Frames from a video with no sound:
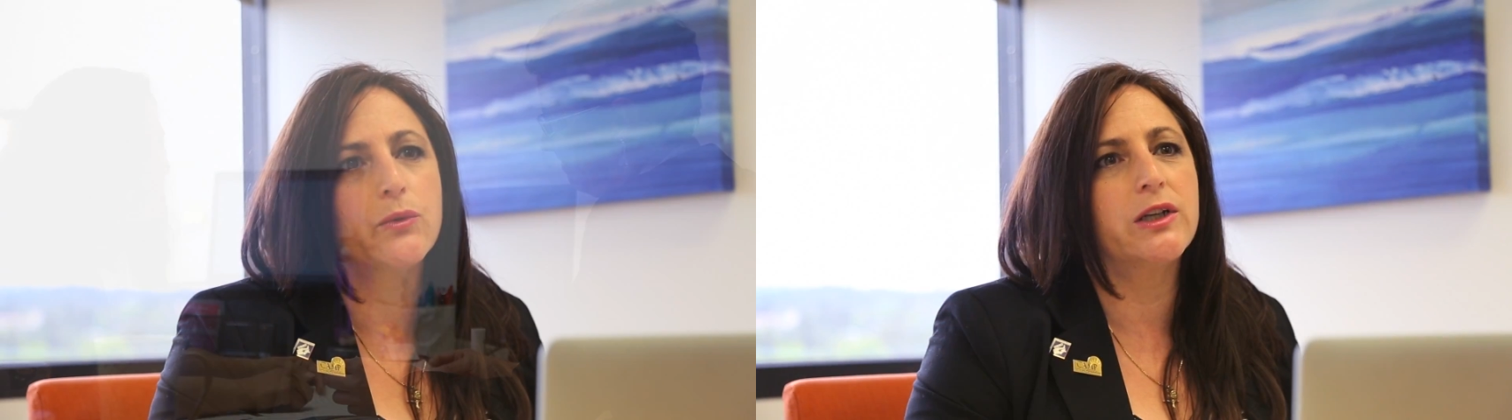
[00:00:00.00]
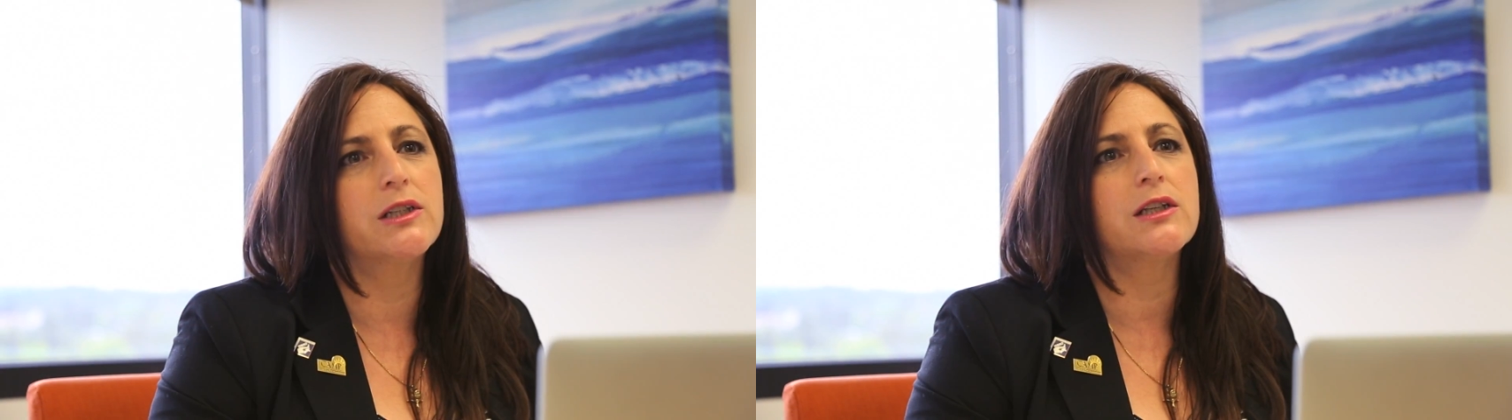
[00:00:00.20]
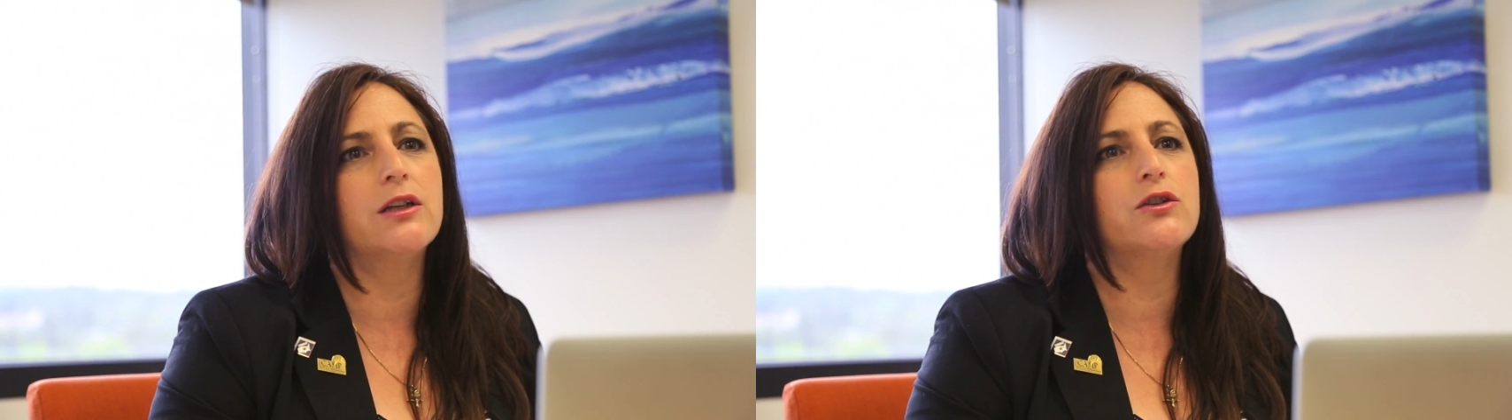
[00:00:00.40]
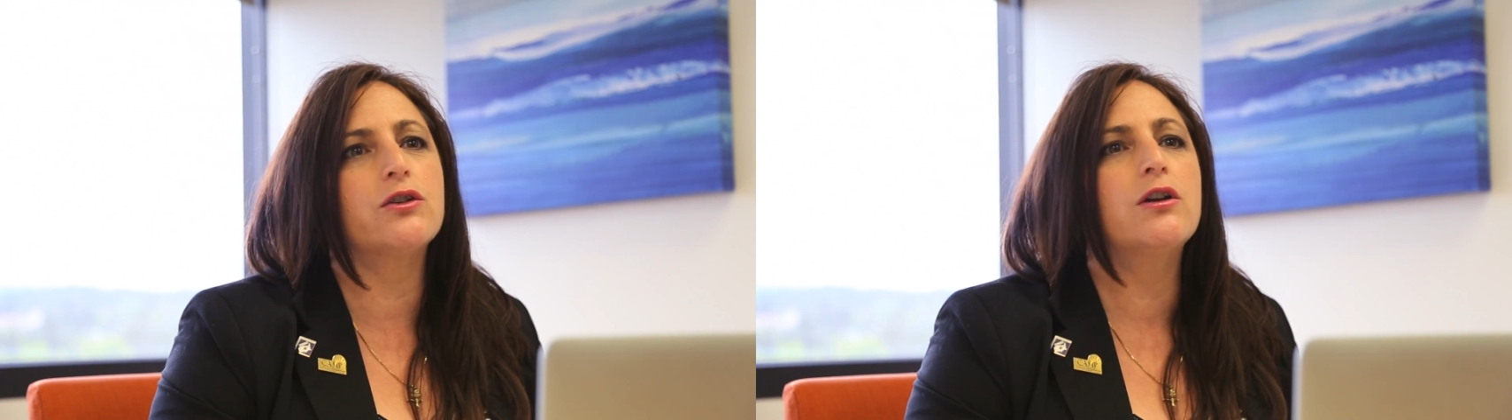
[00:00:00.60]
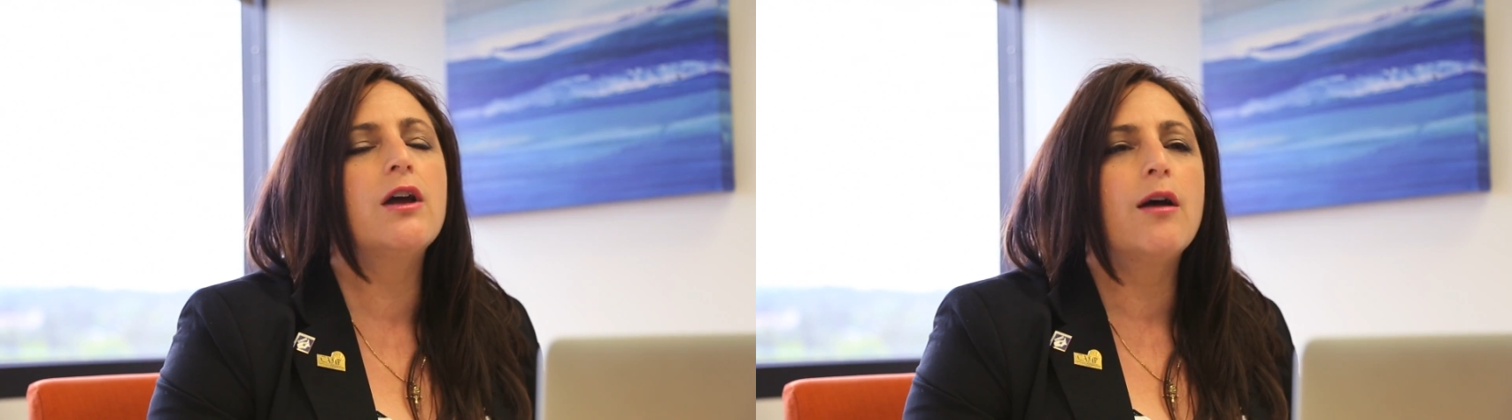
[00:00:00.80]
a
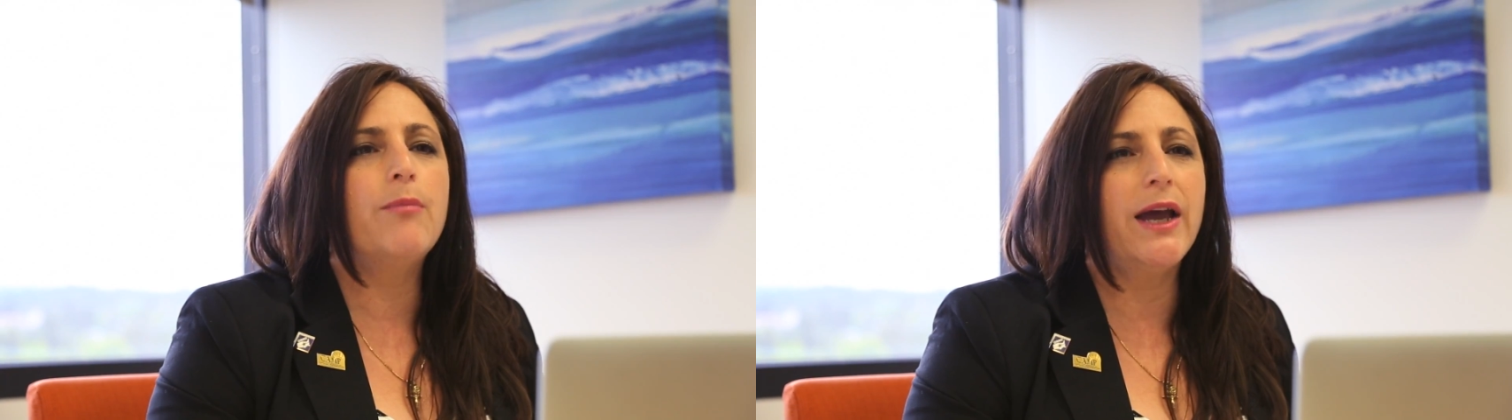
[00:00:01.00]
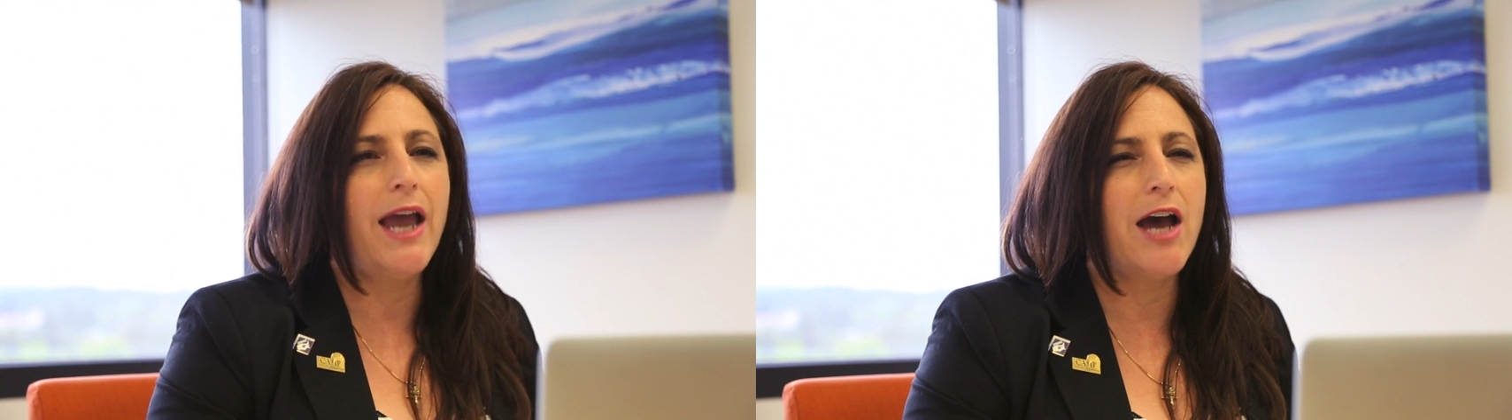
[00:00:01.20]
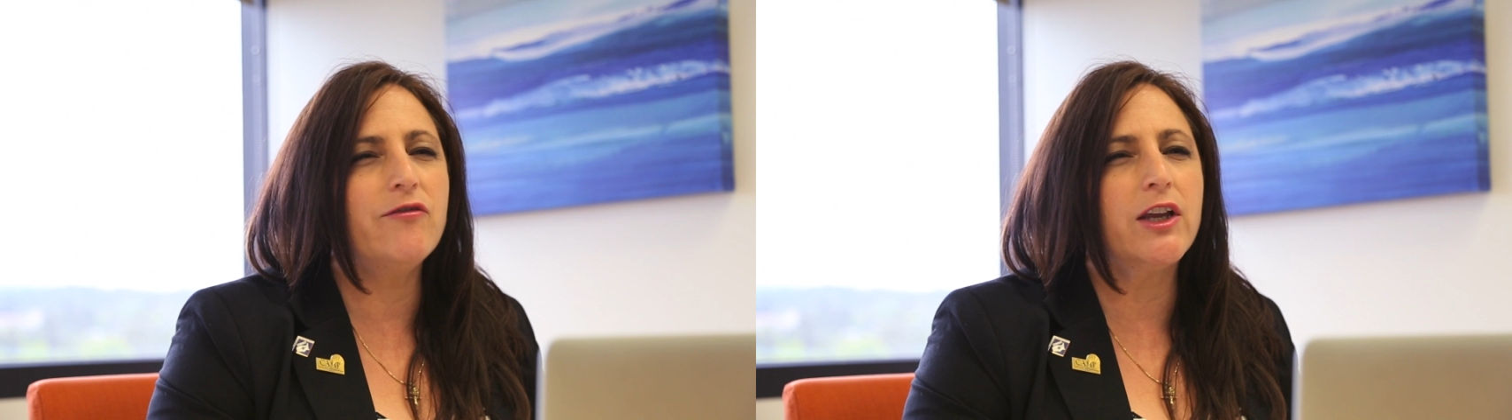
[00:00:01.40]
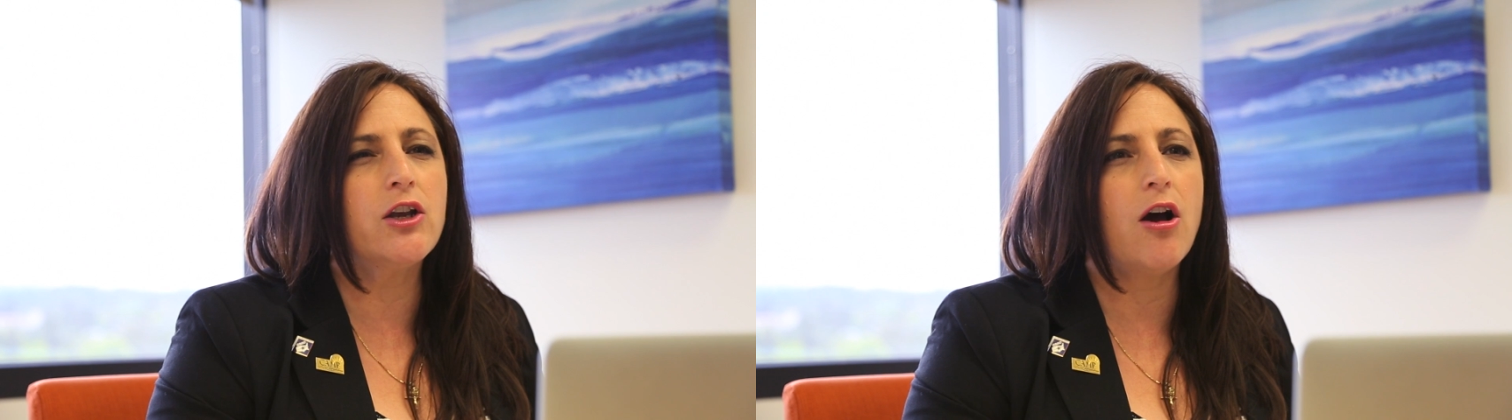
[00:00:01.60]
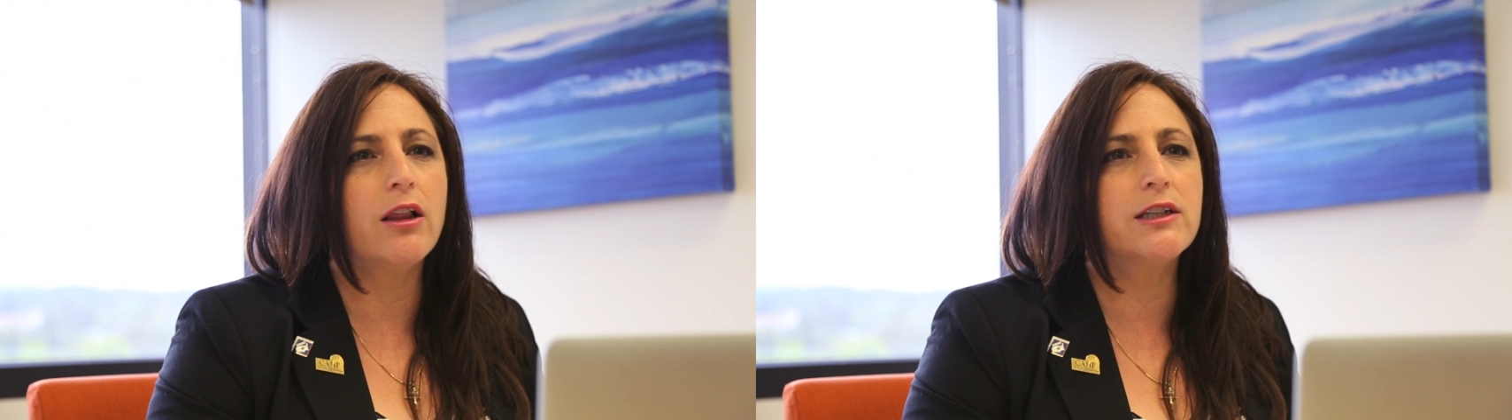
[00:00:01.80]
redisclosure. By
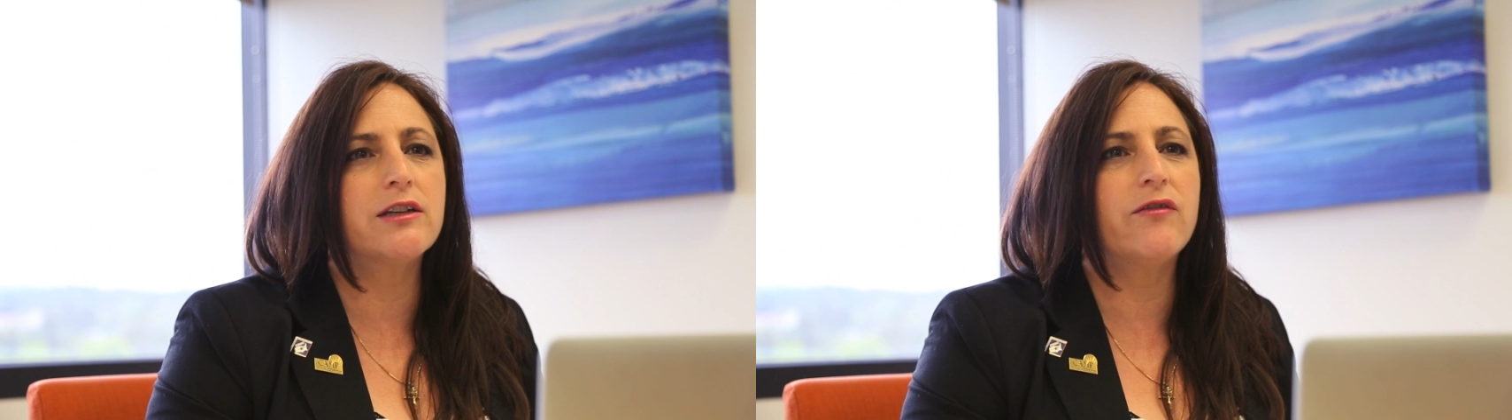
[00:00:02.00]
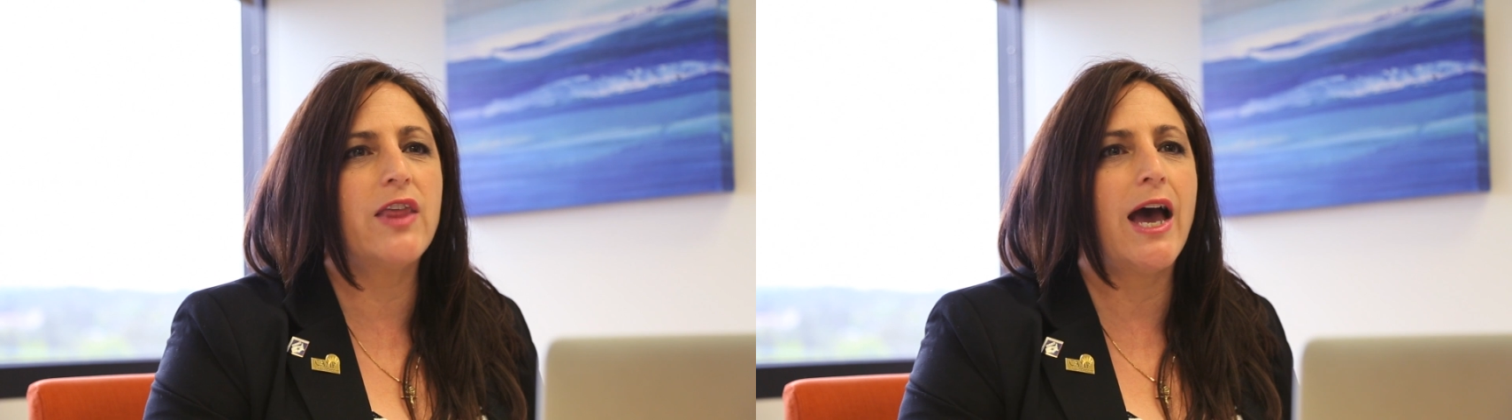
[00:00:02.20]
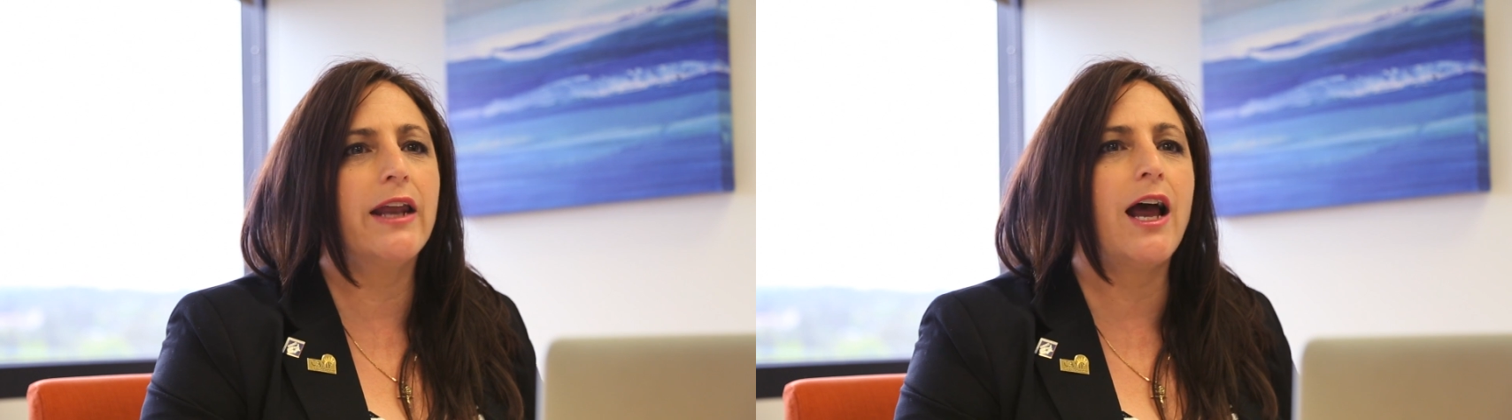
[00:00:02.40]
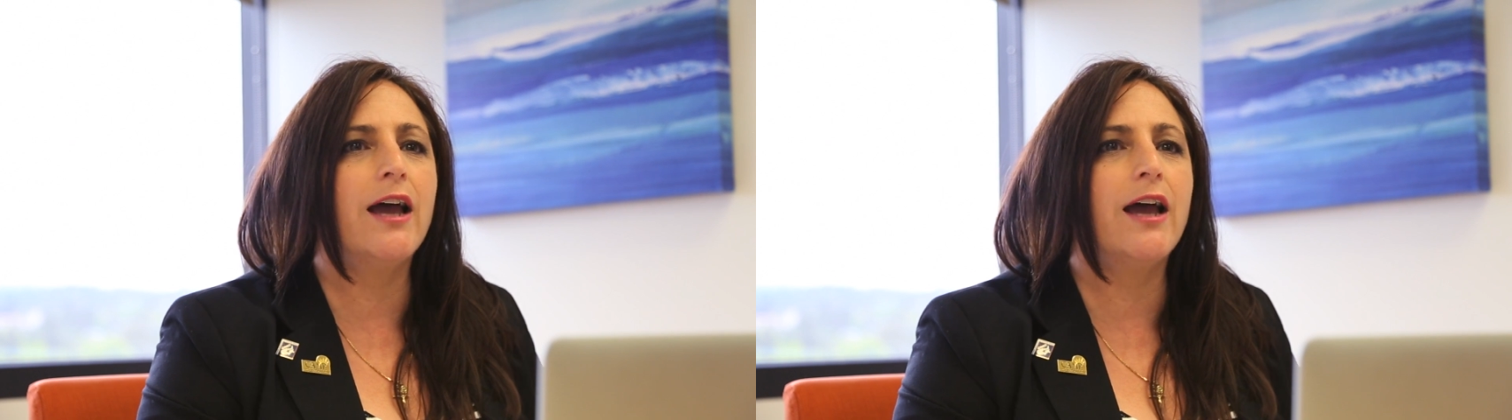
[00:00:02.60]
having knowledge of that,